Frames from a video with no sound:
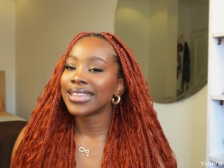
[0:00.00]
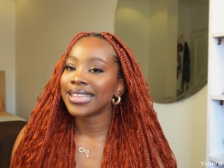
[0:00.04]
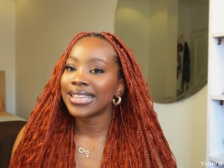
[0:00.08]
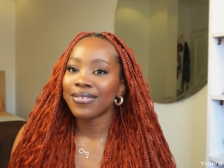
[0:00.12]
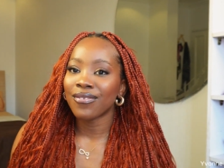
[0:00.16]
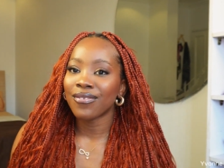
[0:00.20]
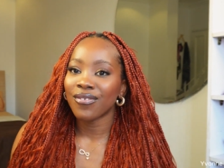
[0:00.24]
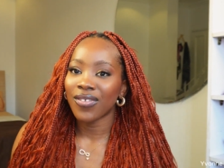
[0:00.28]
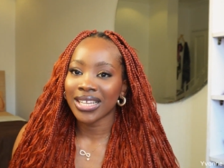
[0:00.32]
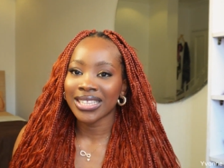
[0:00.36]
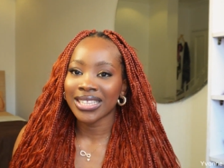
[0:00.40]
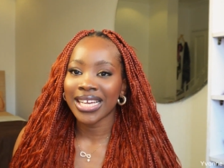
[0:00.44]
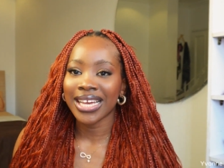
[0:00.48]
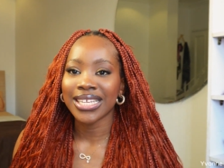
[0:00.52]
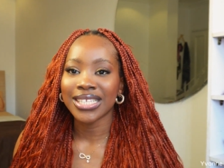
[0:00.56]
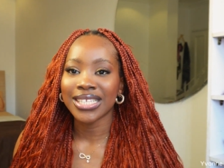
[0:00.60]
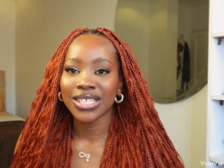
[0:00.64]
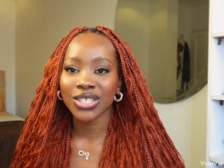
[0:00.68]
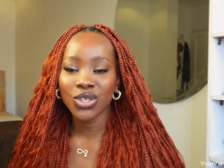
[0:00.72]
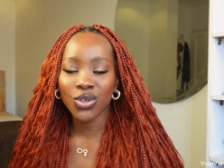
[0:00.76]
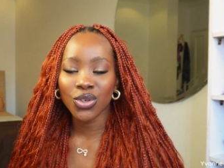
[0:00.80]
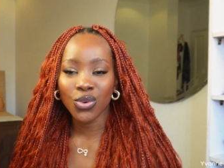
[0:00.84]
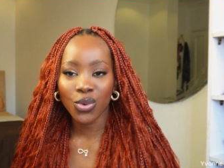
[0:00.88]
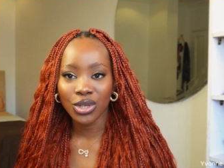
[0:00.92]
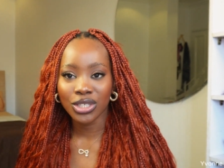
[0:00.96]
The fact that it
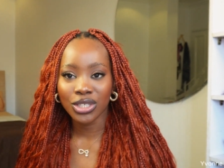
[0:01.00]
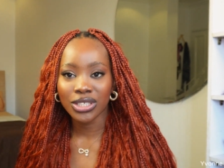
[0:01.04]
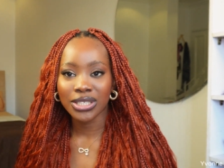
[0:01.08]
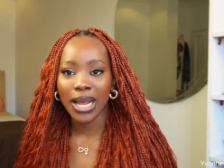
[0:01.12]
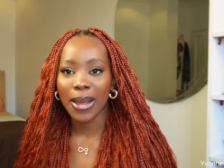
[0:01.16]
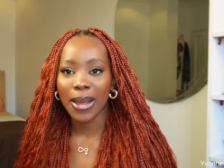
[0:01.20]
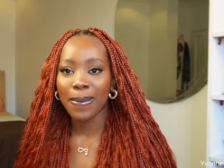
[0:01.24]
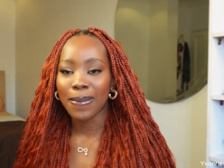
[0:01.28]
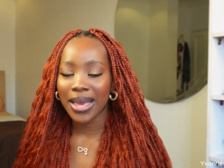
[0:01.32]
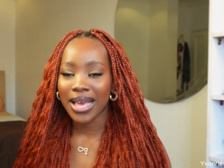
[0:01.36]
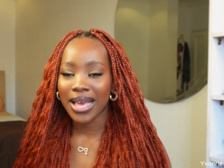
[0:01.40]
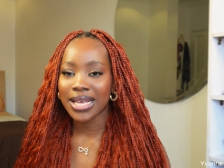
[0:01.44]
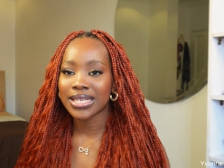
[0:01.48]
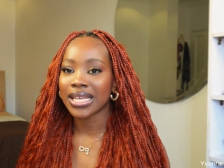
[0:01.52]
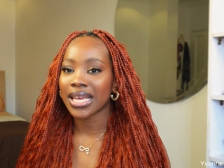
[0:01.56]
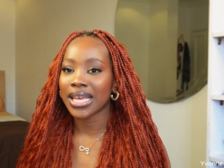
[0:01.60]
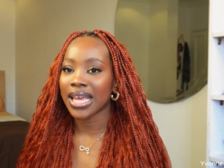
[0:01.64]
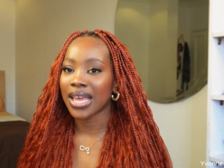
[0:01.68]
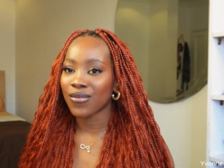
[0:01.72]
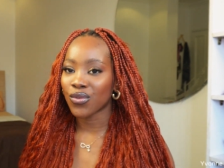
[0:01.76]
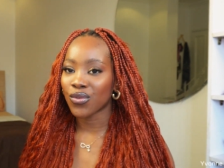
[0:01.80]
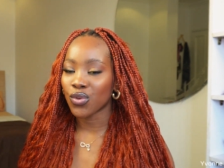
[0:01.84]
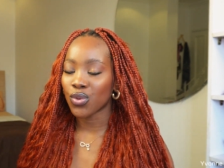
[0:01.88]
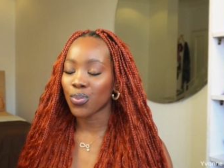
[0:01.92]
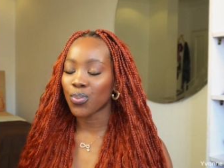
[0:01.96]
is crochet makes it
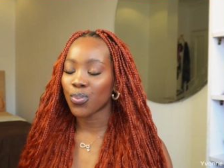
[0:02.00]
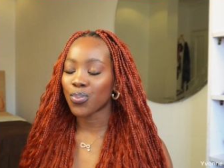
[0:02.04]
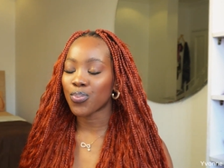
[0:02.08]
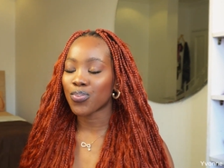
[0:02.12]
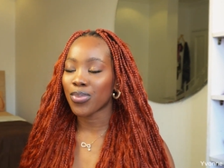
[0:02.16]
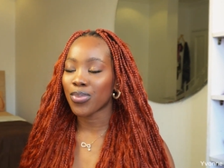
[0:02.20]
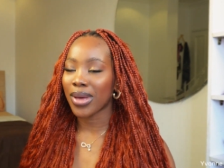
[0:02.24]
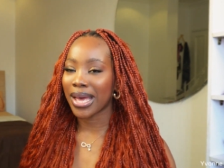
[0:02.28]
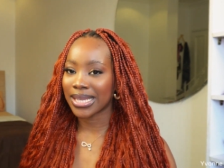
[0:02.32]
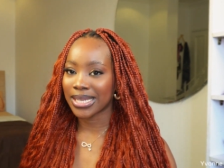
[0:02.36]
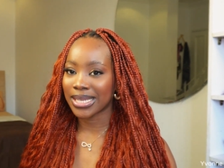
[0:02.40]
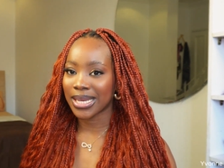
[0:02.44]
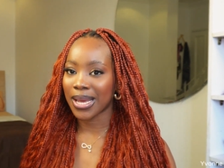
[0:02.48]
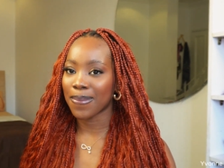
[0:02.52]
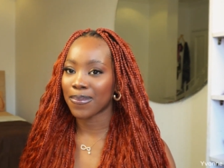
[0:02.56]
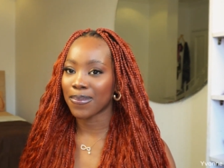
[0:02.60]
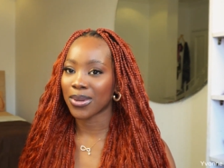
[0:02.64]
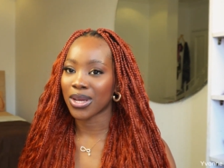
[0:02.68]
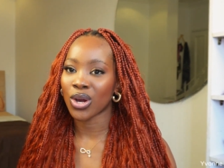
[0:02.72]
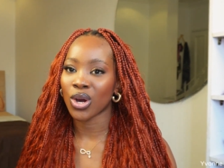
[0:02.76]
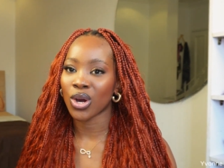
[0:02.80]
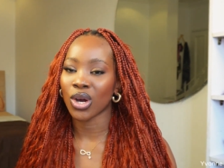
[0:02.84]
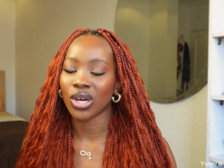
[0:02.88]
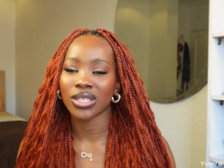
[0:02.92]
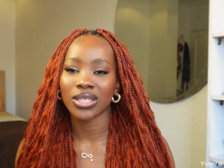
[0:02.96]
even better
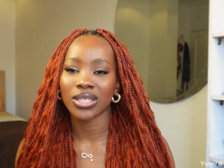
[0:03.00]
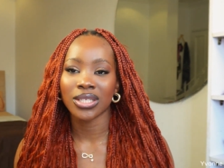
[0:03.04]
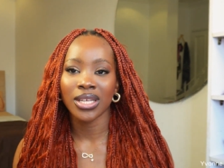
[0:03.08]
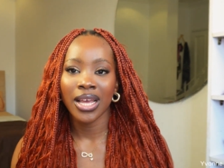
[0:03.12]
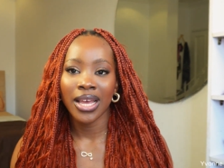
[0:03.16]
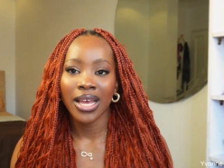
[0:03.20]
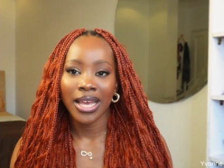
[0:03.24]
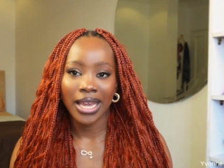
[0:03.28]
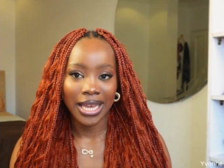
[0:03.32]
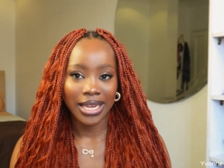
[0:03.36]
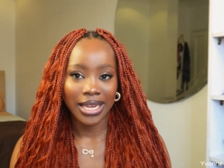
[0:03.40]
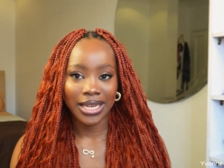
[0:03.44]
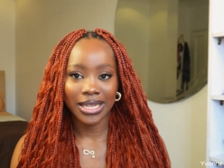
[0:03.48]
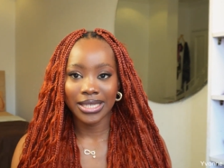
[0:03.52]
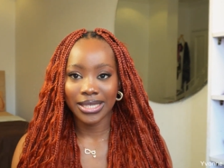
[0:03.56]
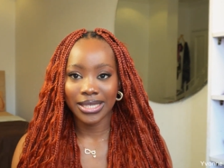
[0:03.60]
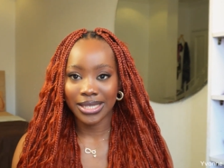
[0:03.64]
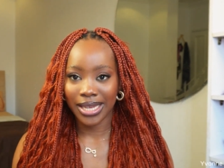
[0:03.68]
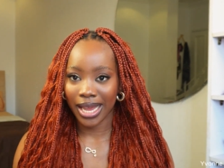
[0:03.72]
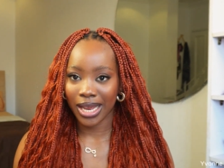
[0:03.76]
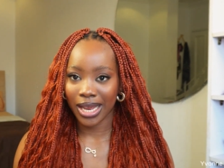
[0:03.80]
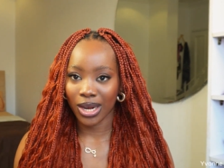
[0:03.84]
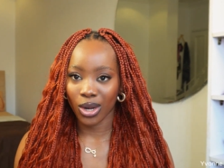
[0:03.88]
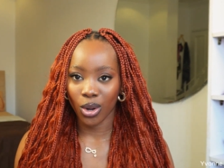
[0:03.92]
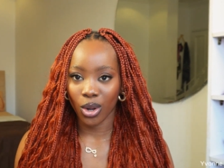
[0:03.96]
because it didn't
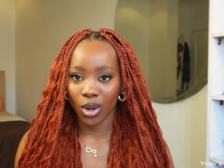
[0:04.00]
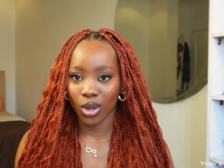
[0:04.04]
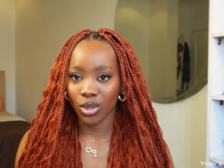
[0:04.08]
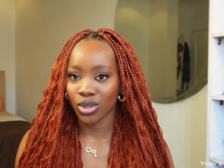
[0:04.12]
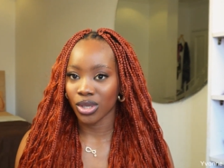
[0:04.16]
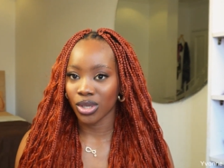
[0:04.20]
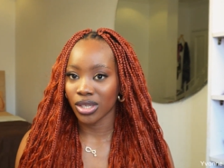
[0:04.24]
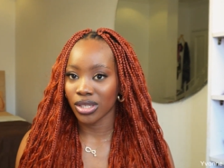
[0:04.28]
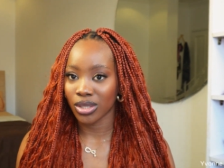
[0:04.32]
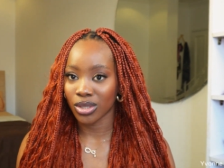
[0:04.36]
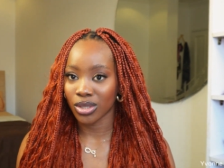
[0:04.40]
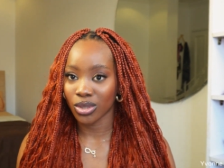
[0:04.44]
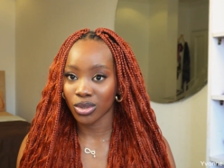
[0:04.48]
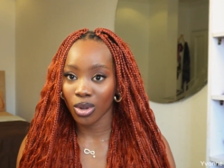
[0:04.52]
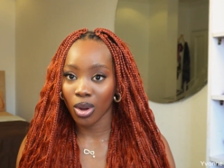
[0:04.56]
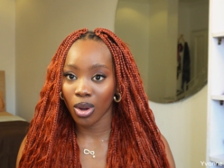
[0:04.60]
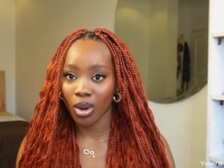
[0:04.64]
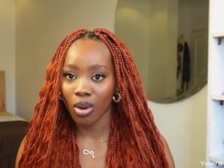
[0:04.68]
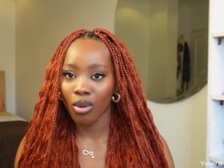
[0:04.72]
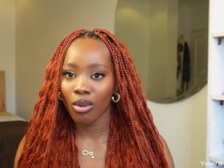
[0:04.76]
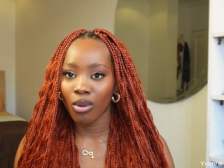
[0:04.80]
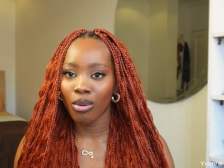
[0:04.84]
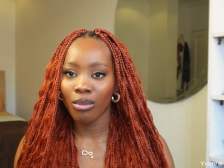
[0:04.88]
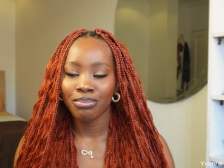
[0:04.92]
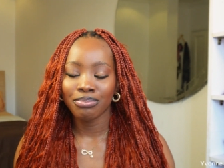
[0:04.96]
take long to
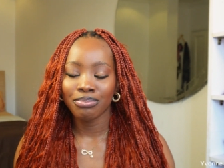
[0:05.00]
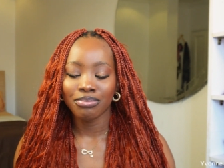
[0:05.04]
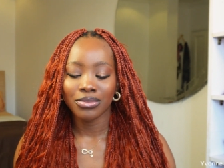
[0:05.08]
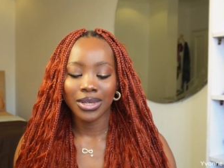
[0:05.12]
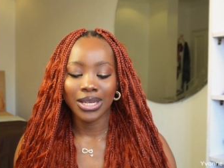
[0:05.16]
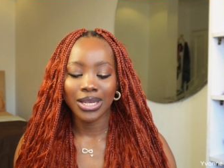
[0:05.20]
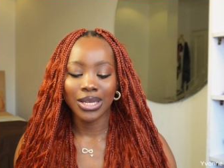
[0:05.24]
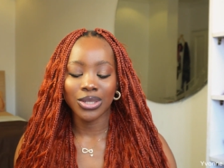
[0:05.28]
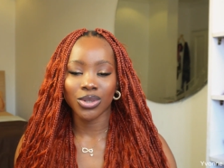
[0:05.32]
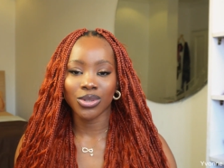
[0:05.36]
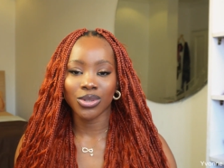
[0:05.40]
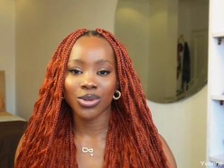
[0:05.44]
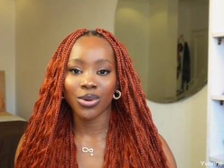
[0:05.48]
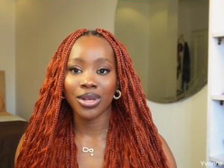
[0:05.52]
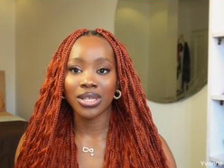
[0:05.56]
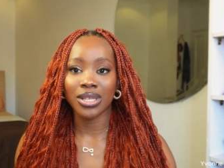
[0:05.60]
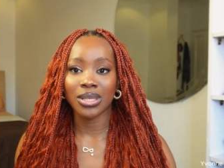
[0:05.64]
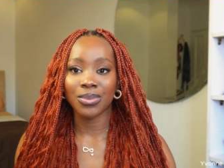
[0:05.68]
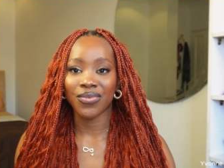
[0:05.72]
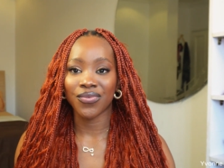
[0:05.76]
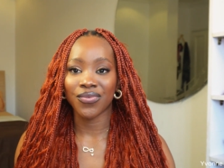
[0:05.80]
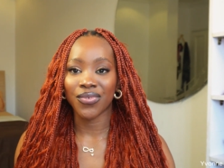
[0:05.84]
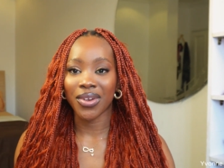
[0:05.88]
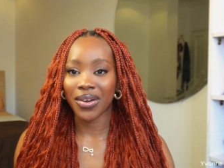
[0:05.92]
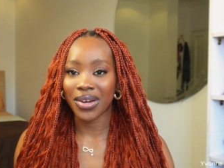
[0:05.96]
install. It's also going
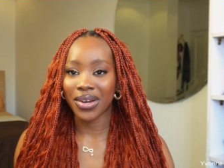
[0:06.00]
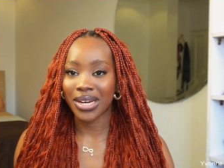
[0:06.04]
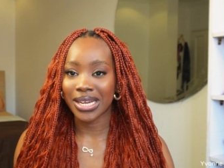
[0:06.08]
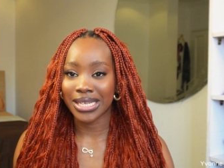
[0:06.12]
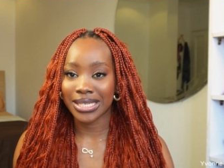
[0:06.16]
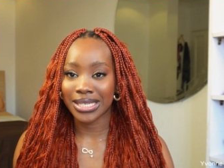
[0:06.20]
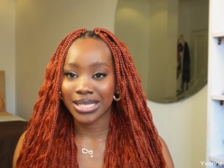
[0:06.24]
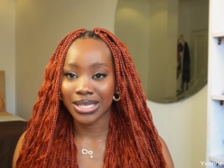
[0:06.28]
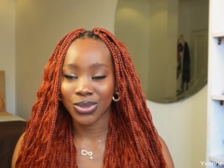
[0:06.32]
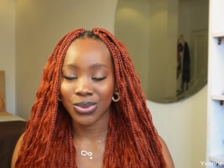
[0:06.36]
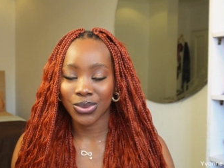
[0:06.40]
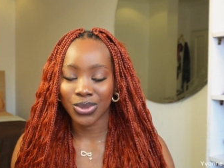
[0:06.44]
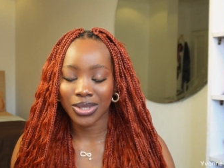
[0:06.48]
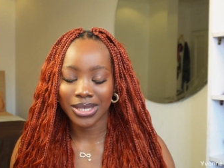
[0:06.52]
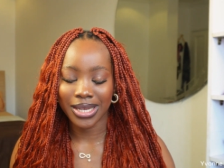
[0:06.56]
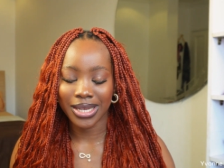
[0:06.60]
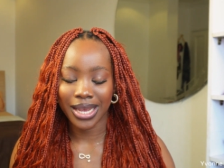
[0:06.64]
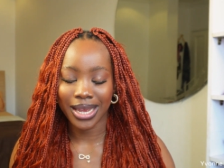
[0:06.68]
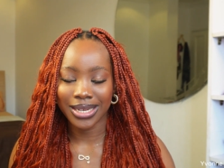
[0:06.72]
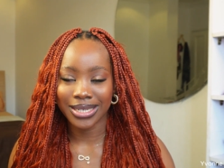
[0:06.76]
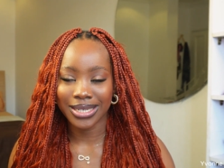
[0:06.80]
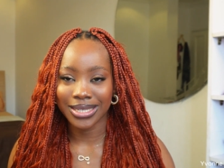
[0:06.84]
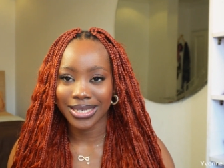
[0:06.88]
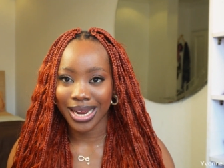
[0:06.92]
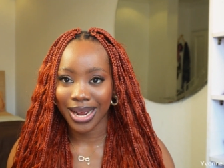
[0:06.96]
to be very easy to
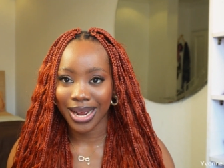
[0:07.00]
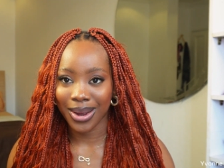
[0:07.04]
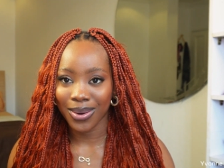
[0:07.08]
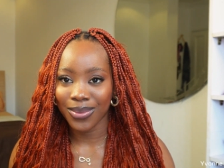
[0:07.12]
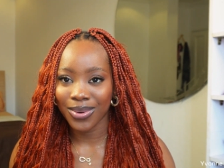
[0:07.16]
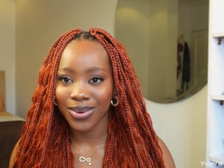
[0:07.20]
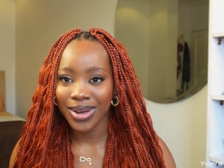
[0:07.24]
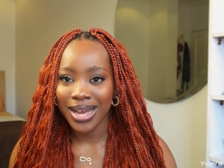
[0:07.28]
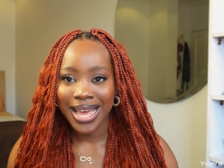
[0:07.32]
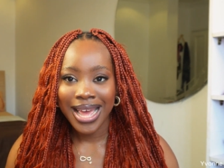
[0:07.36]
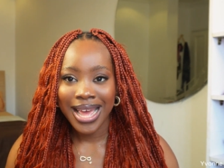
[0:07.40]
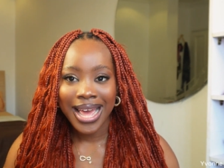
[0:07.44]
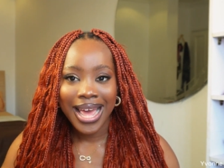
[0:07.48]
take down,